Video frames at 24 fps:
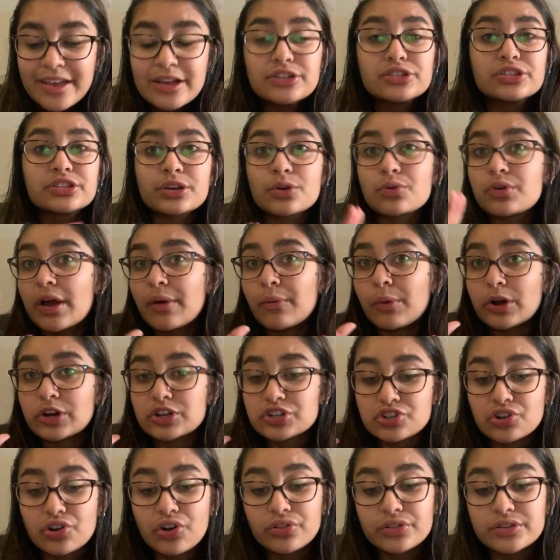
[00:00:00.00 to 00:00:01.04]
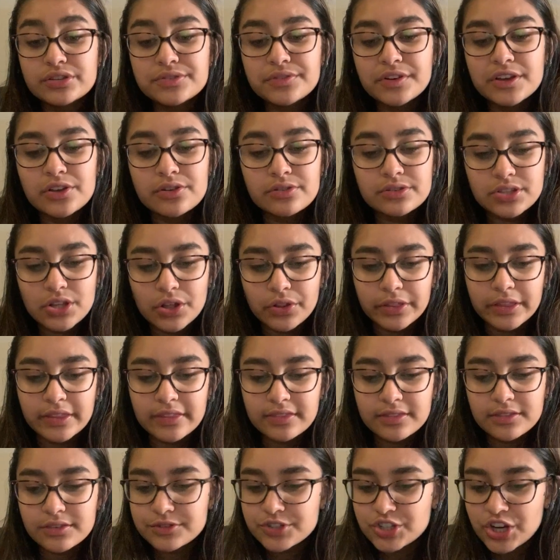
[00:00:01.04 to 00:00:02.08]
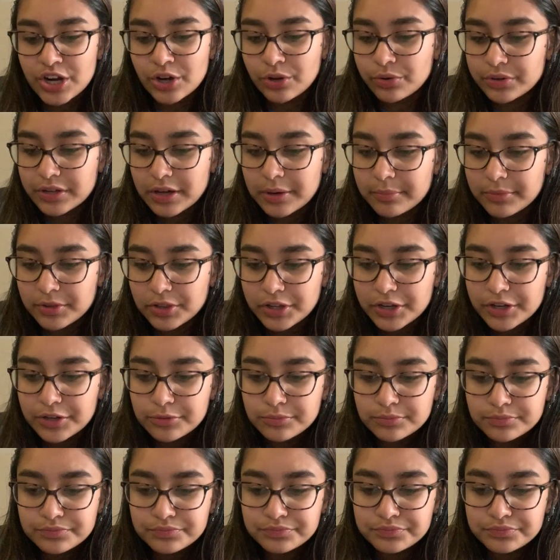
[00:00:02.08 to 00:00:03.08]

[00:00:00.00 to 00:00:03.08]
Just like I watched all those videos. I'll link this channel down below.